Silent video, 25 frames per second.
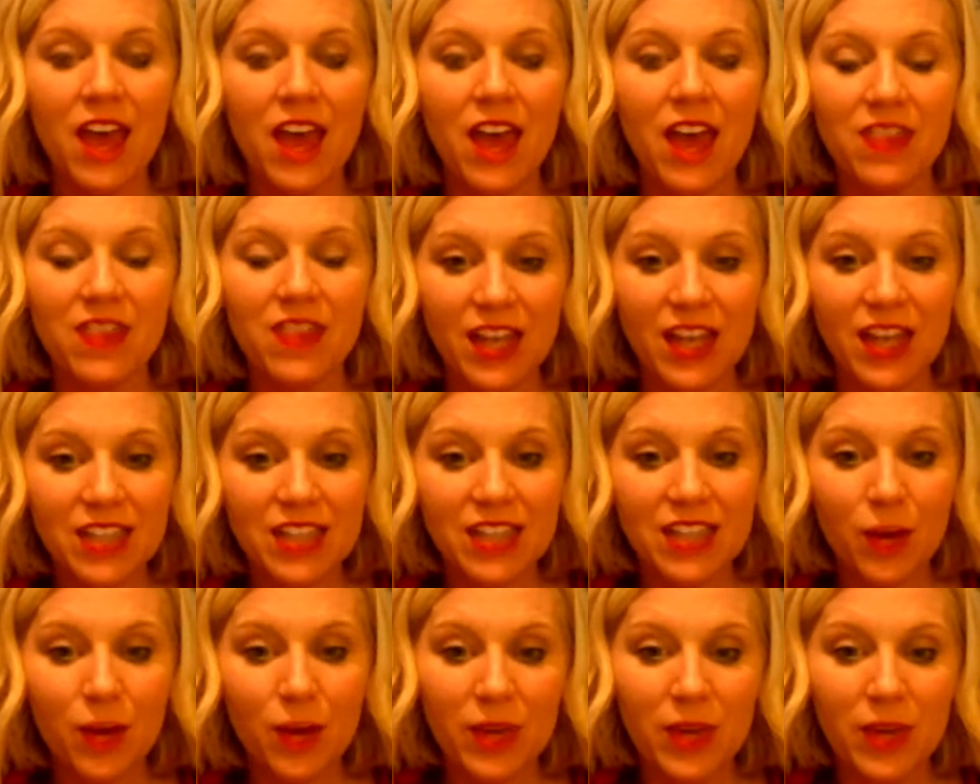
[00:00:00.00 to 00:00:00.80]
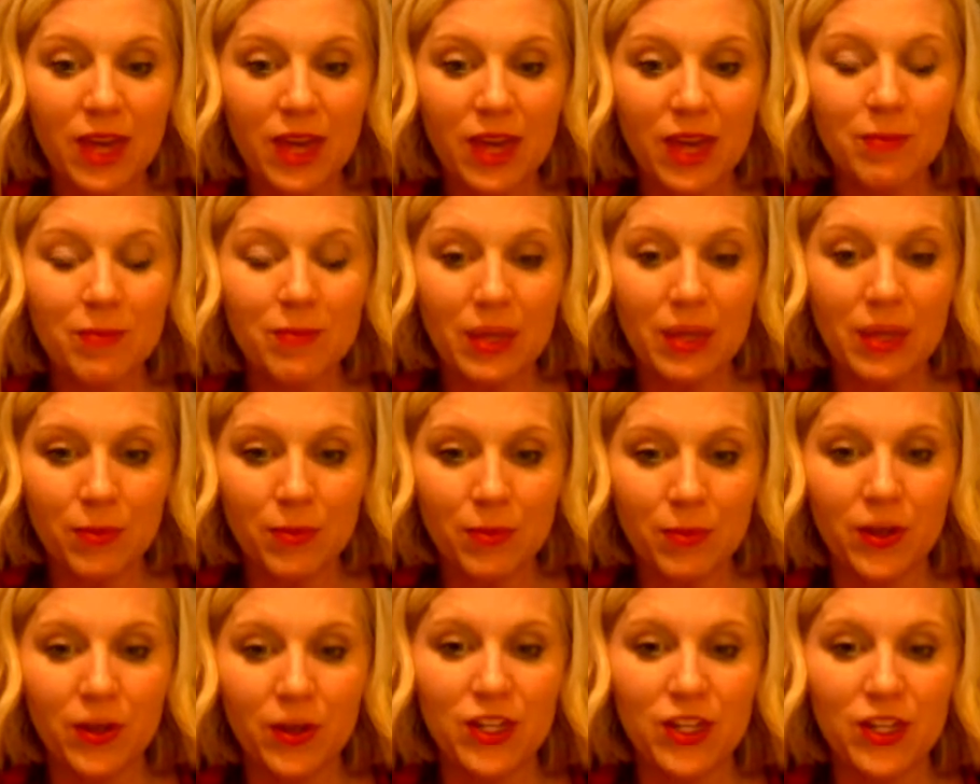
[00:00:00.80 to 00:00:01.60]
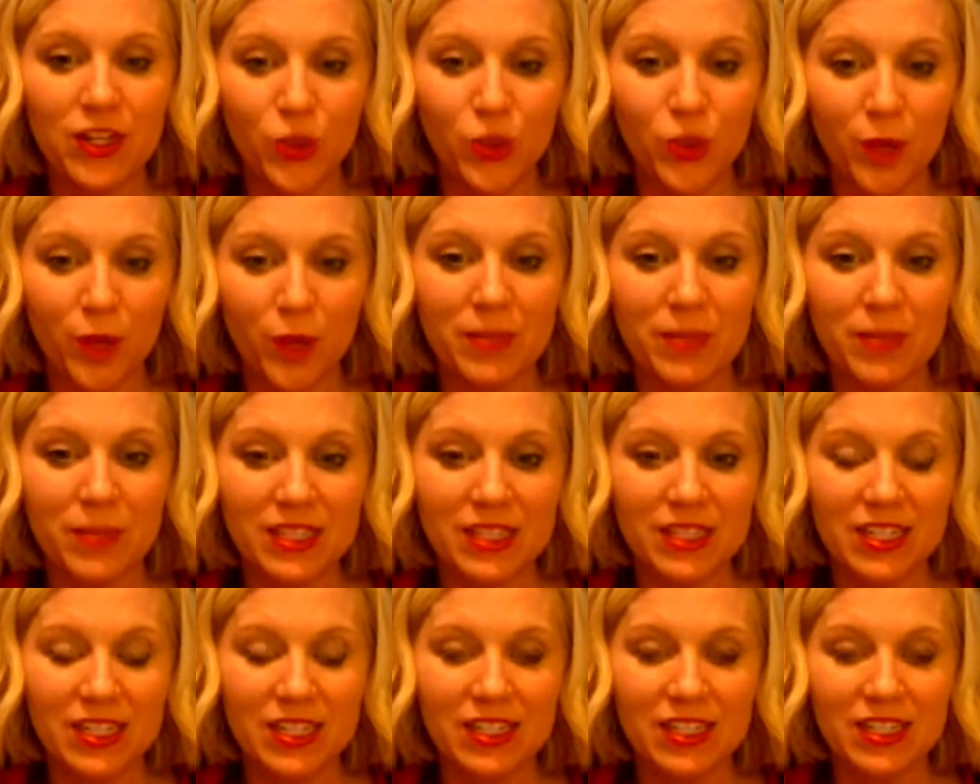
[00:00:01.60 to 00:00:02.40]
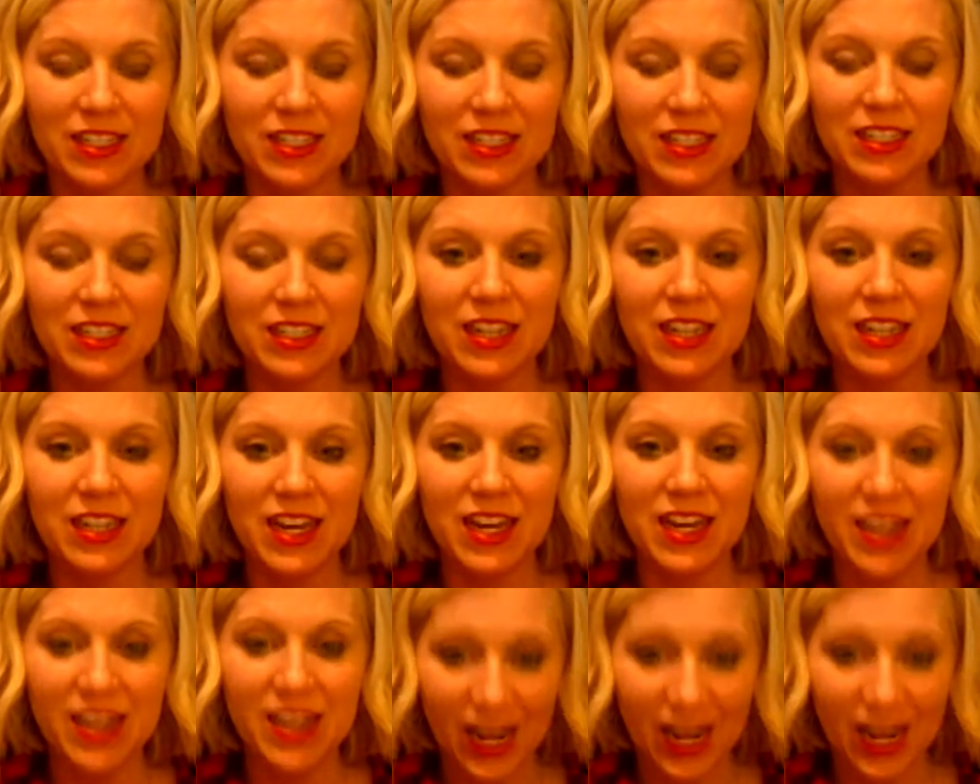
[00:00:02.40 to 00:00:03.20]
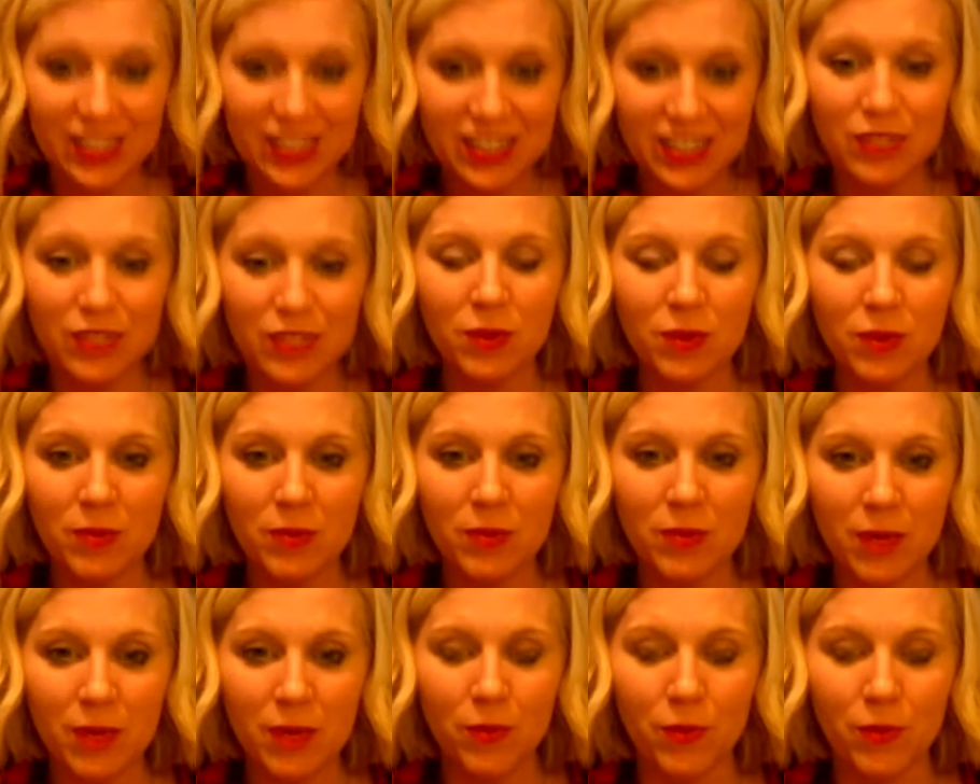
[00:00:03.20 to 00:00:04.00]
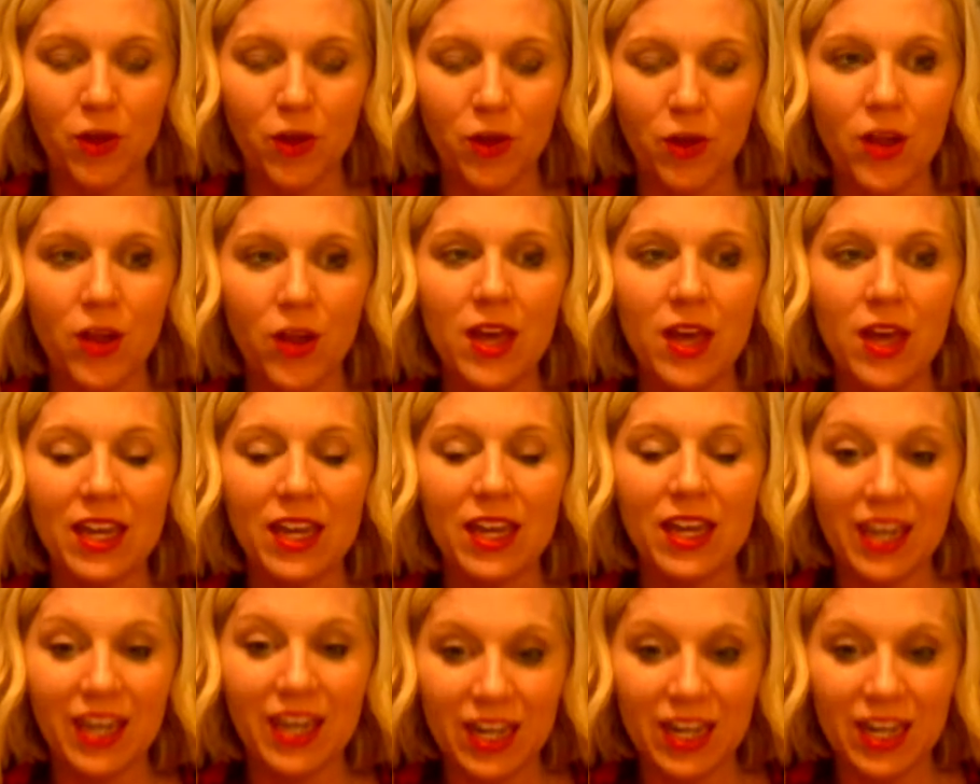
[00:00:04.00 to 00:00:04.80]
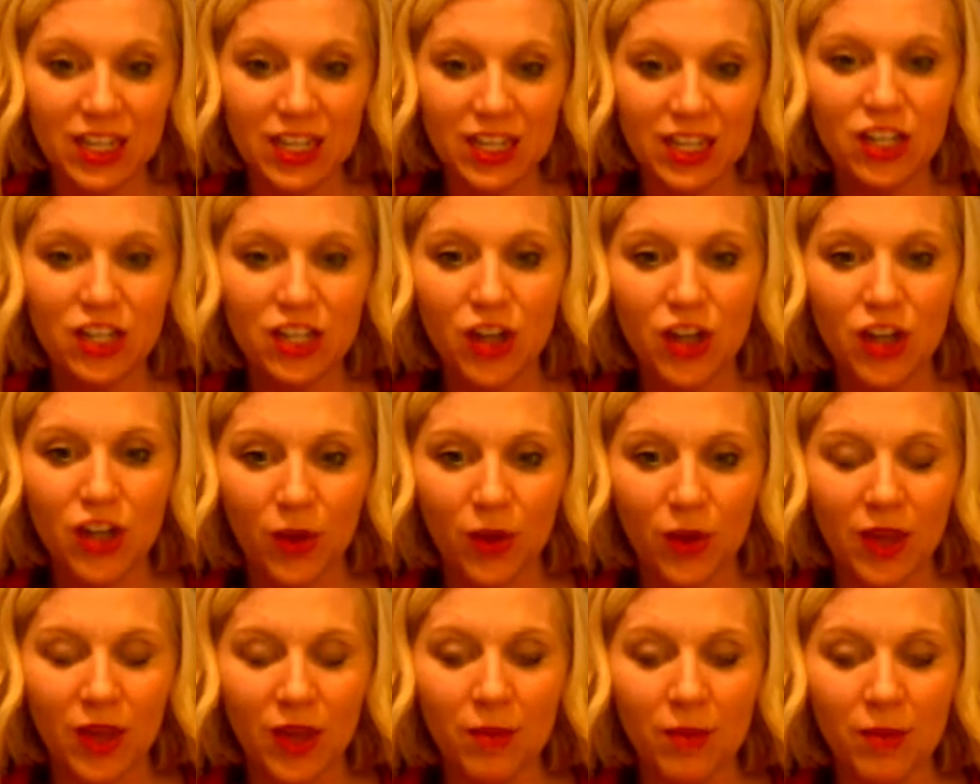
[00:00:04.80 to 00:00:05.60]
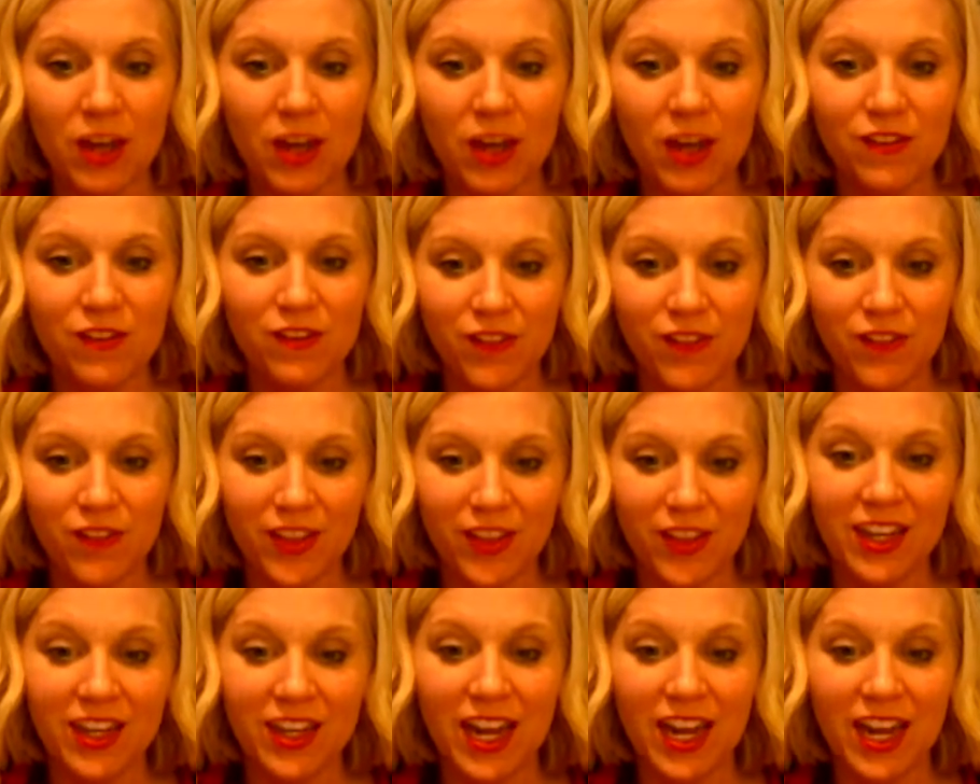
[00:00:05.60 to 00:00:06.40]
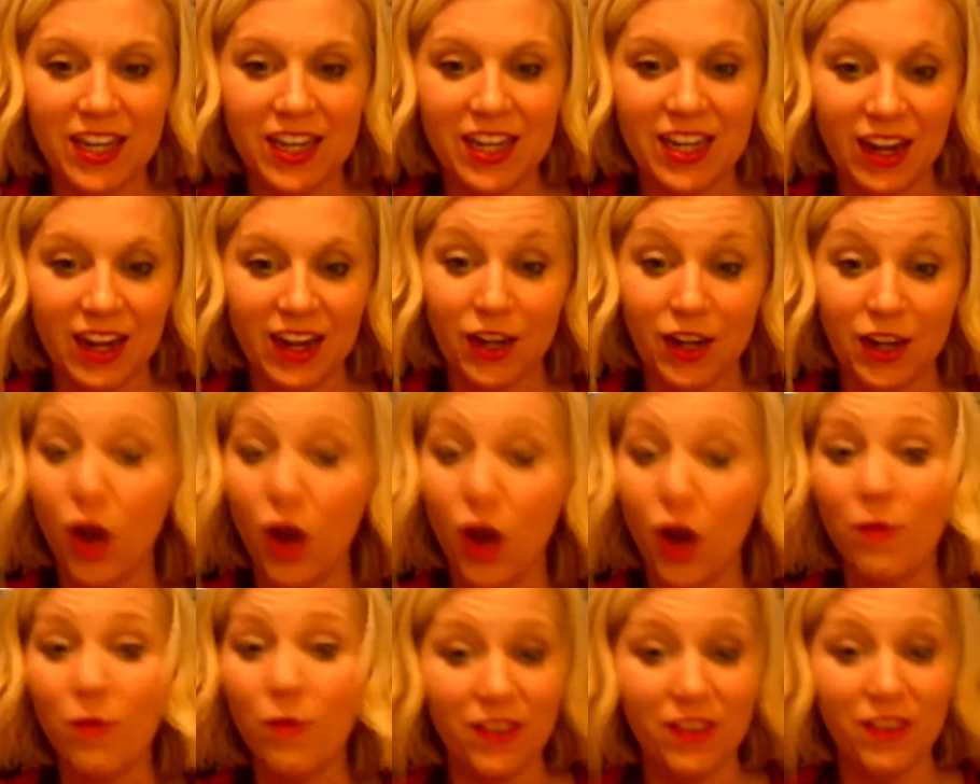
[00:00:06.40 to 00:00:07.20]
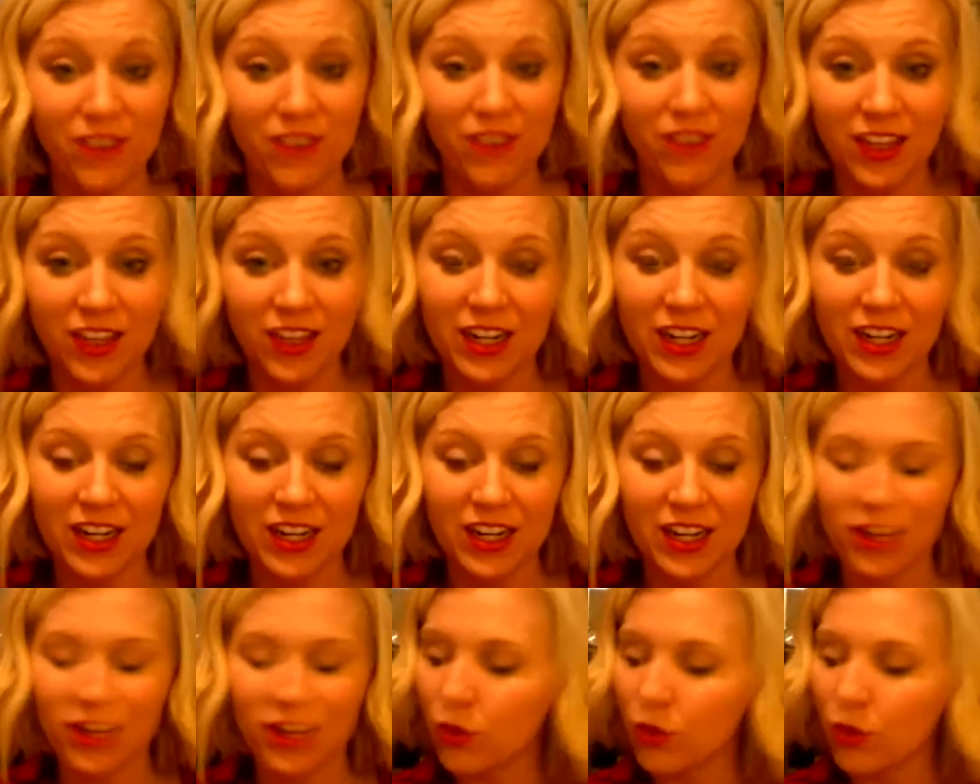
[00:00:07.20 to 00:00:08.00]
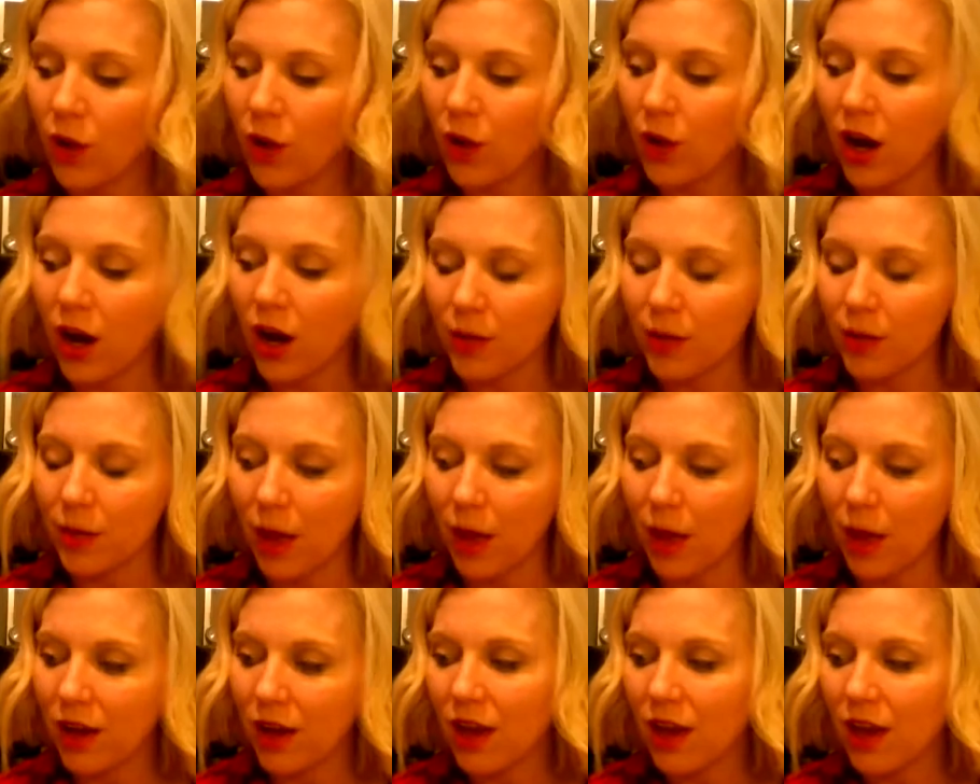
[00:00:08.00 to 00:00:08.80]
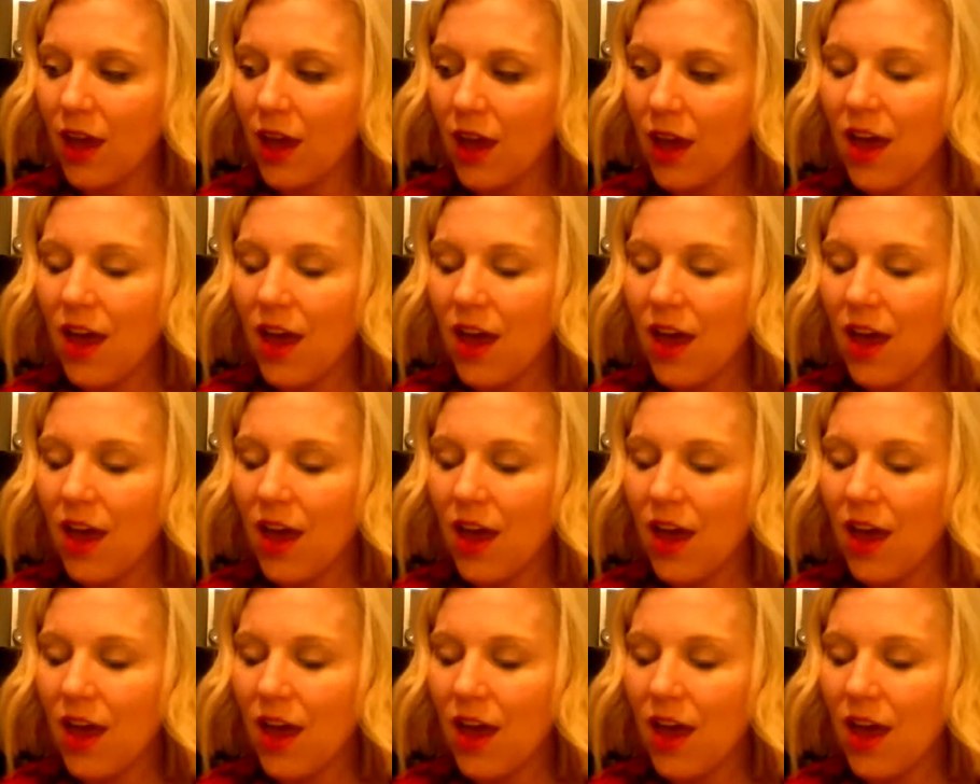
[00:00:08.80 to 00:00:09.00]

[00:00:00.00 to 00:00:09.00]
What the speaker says: And that's how we get people into our business, is connecting with people, getting to know them, and filling a need, and hopefully filling a need through Arbonne.